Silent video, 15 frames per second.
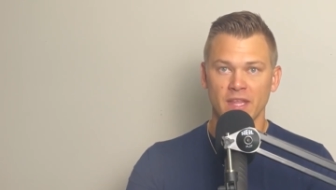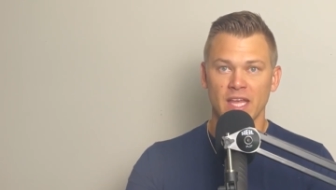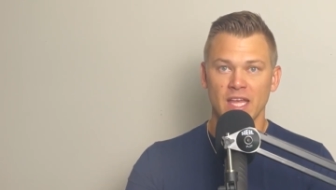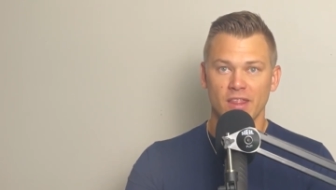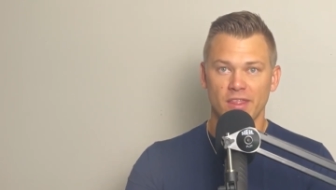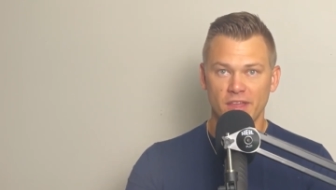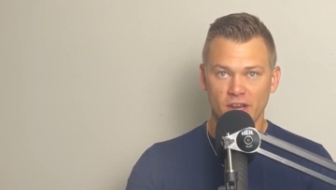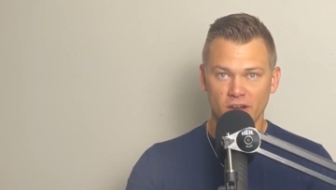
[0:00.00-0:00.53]

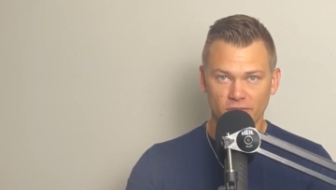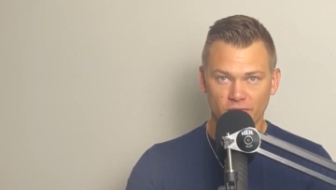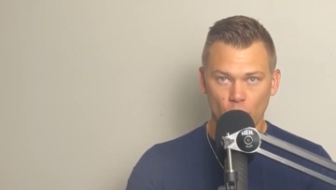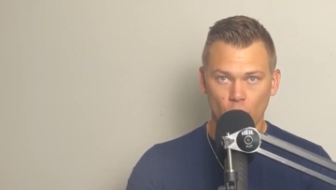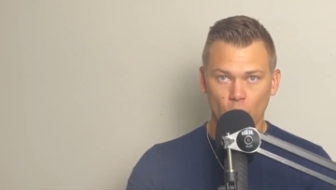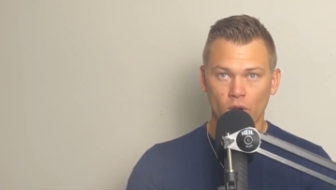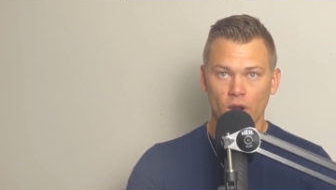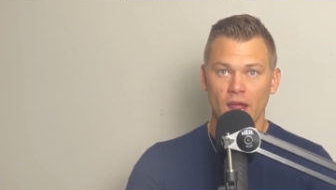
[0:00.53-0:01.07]

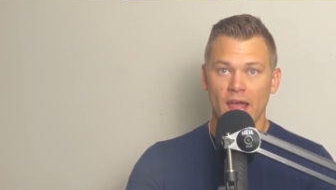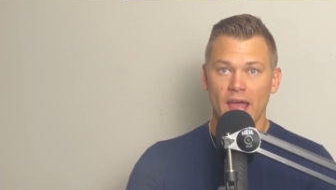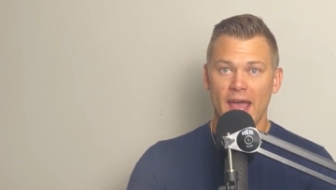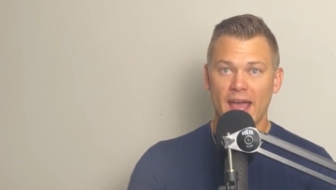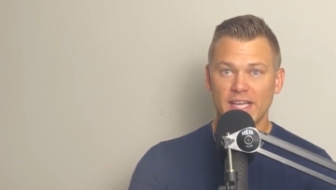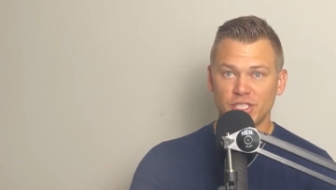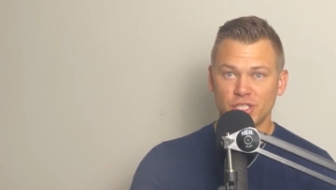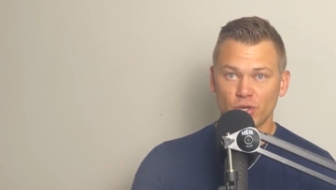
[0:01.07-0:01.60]
Therefore,
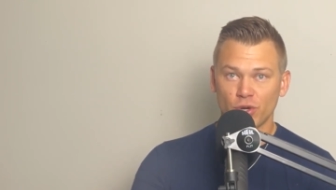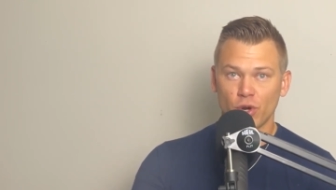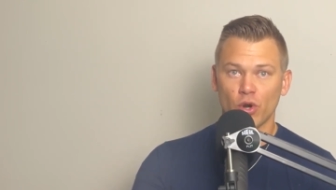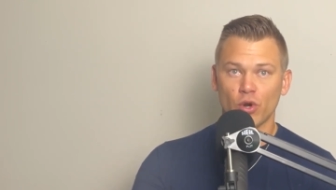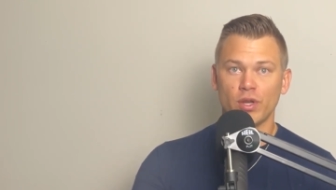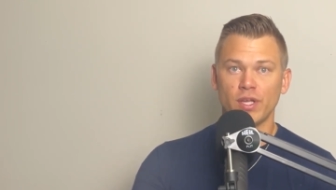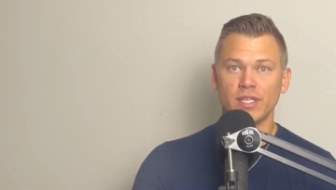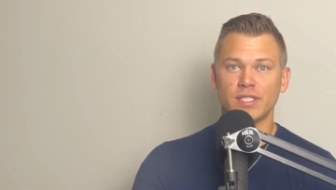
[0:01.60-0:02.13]
as your
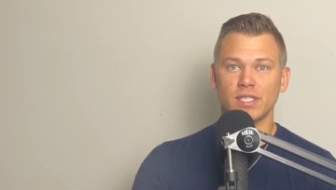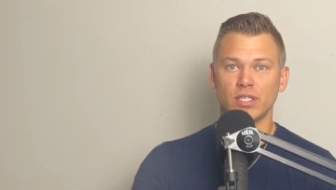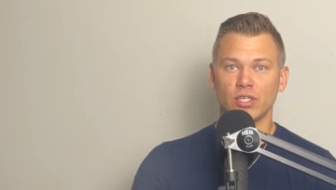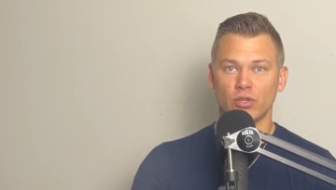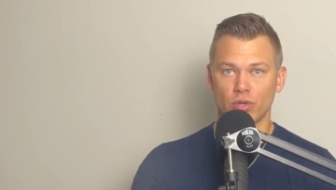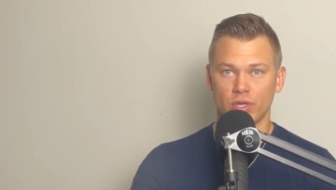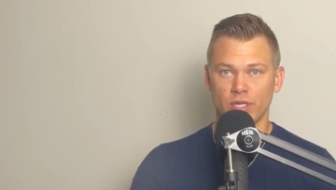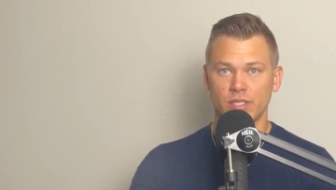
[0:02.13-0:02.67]
earnings
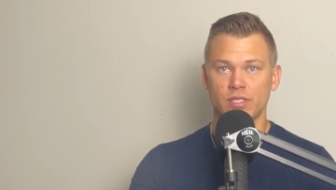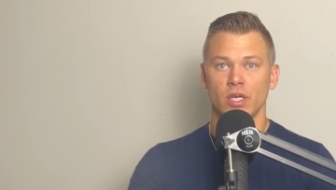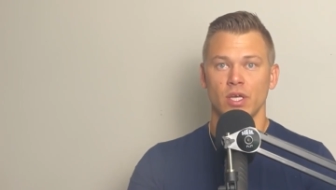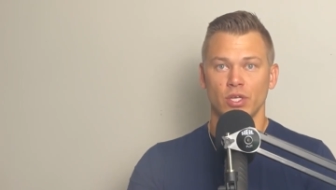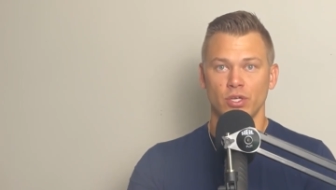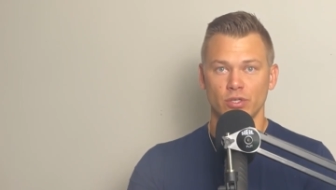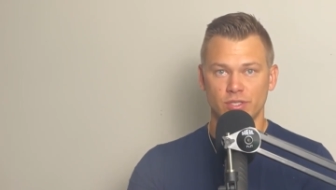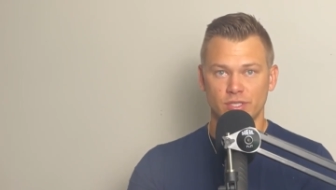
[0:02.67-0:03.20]
increase,
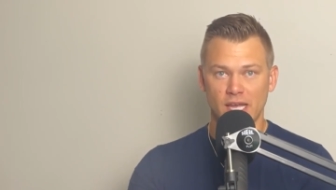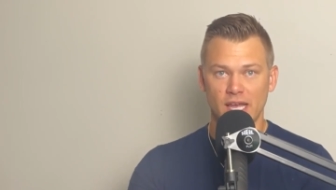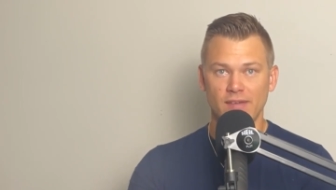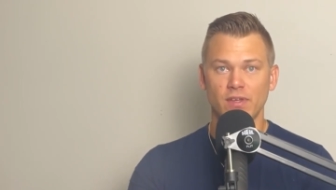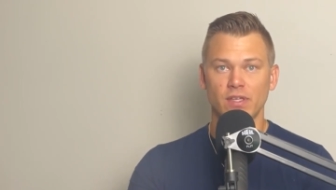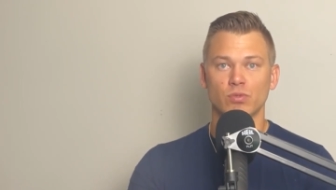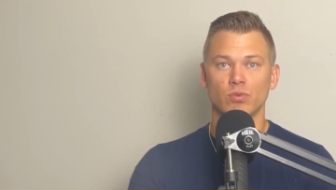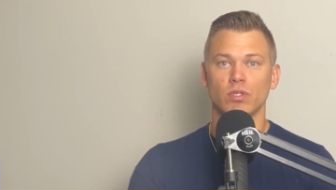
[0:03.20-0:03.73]
your
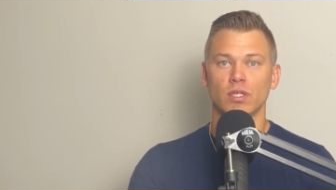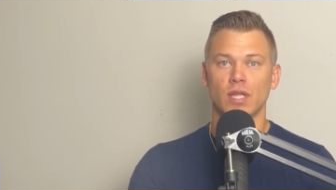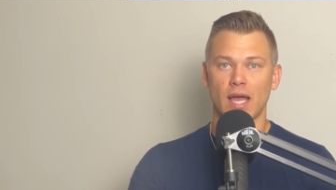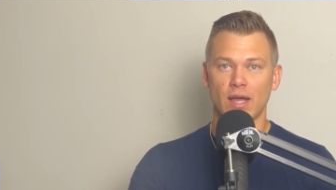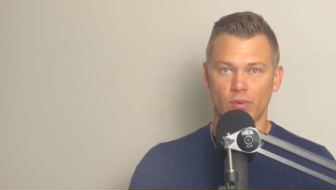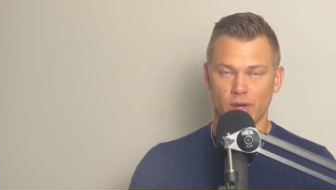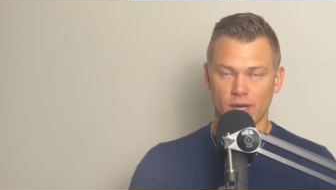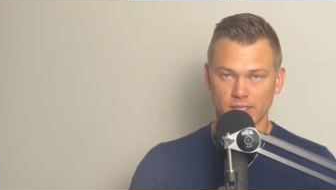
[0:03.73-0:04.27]
savings will
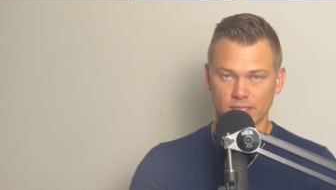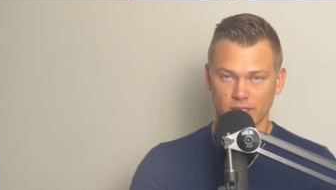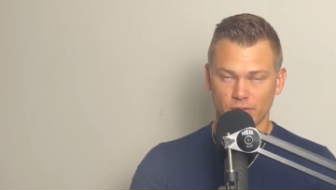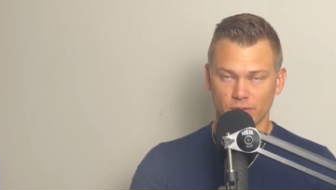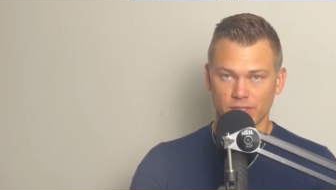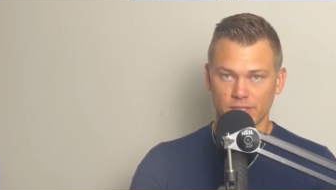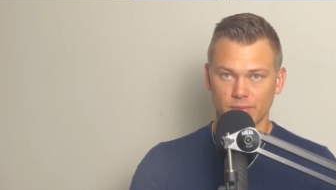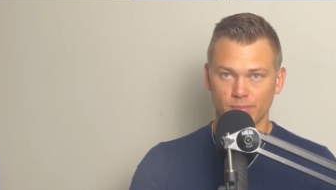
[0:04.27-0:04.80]
likewise
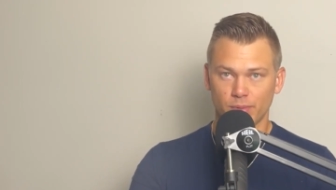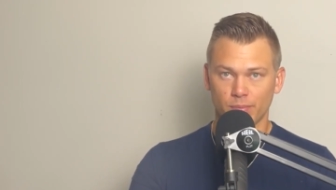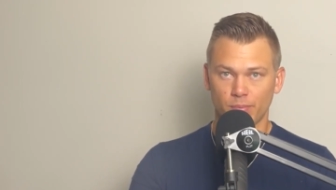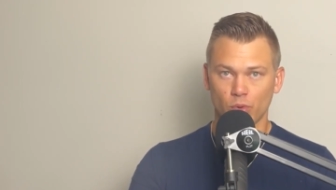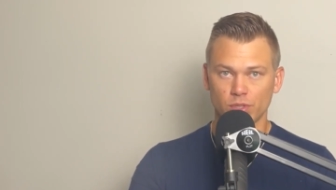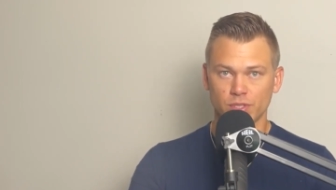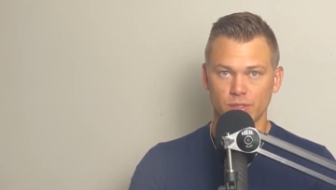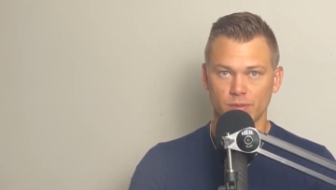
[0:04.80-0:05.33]
increase in
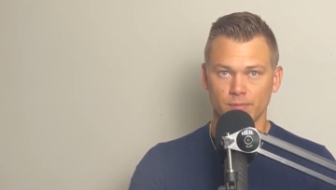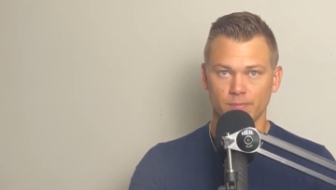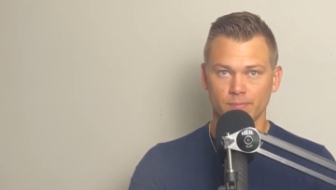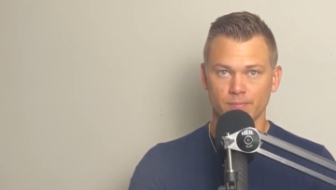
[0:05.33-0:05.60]
proportion.